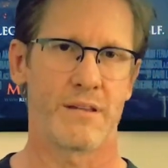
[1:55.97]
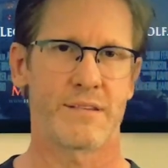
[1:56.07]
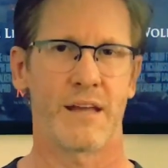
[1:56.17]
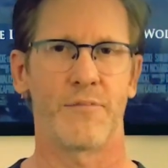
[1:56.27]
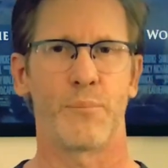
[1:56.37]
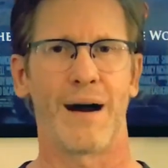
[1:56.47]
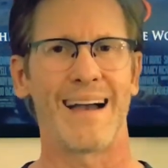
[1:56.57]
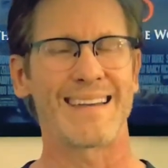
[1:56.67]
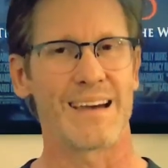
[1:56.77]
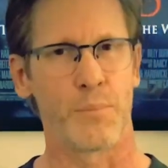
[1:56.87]
instead of
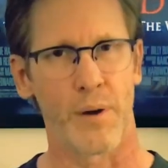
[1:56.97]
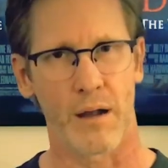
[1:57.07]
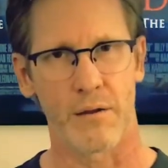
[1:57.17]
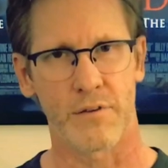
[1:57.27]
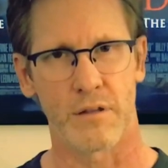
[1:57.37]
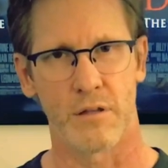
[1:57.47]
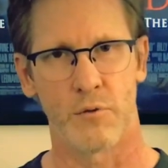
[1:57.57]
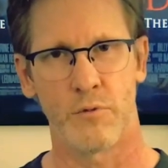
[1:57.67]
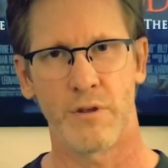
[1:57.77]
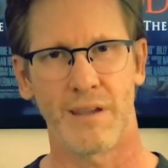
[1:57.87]
buying a bottle of
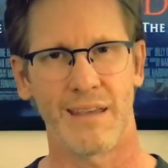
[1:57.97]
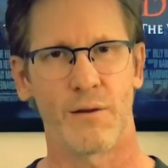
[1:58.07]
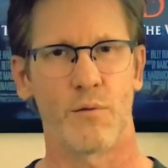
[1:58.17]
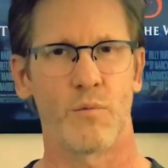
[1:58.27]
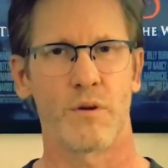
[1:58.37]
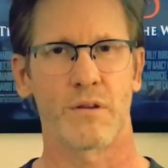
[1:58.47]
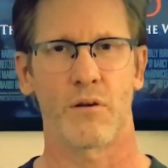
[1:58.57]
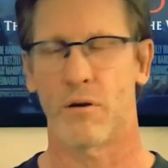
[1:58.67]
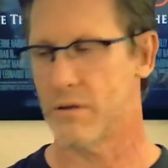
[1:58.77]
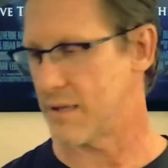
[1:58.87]
cologne, you can get what's
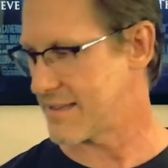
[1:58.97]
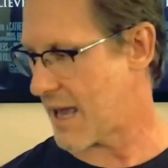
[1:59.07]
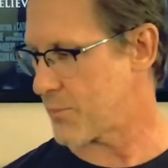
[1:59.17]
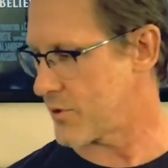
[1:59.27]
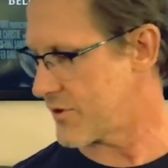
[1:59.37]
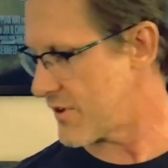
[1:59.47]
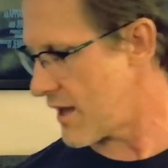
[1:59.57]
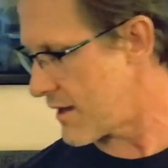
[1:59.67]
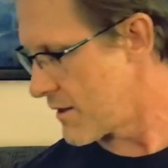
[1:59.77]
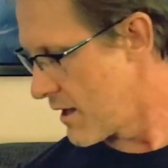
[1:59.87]
called a sampler
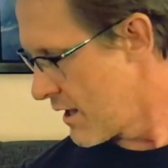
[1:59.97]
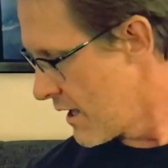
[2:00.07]
set.